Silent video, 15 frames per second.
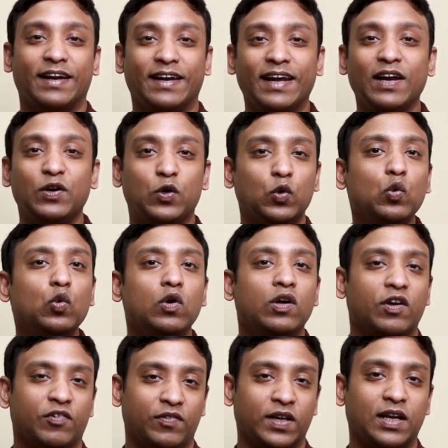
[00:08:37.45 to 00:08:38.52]
day
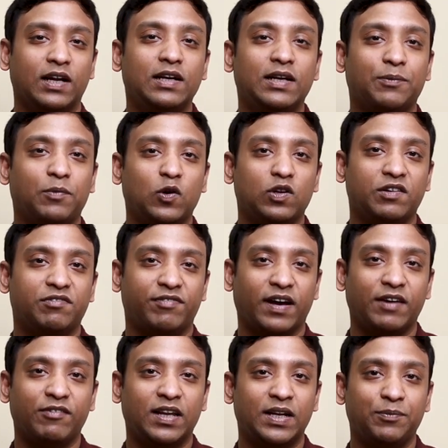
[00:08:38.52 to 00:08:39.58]
2, we learnt about the
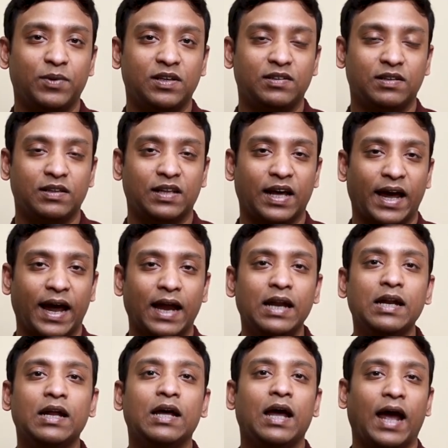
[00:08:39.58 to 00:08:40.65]
5 elements in the
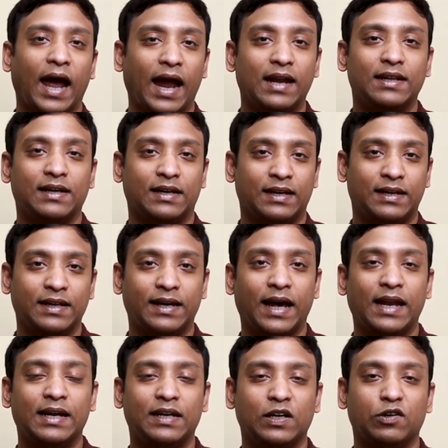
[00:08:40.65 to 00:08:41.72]
hand and the
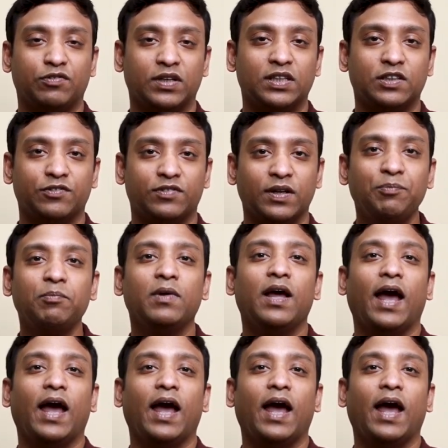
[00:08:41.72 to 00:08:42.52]
criticality of each of them,